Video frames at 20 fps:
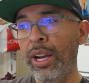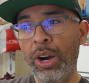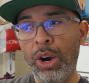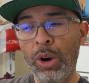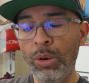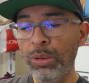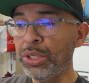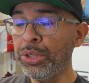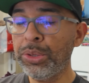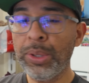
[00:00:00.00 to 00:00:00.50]

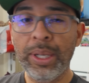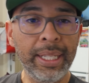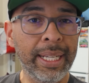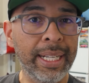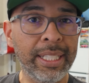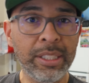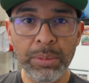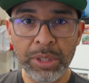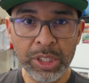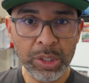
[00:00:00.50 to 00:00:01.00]
always try to get
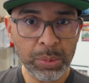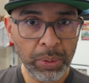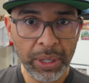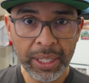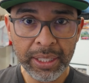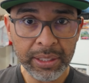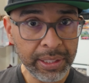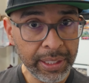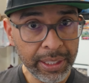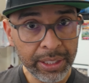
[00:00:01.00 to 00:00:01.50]
as much
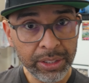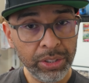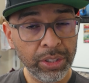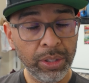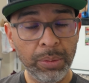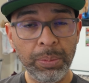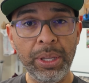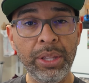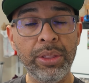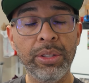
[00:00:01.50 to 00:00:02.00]
bracing into
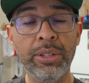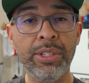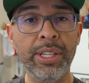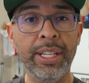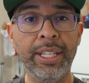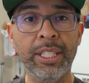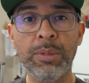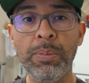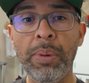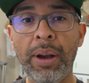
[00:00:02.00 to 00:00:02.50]
the
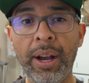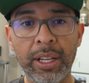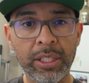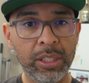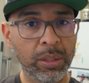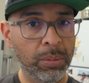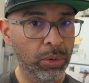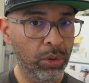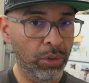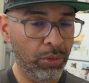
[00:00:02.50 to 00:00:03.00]
B13 as
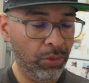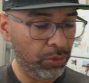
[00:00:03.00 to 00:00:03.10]
possible,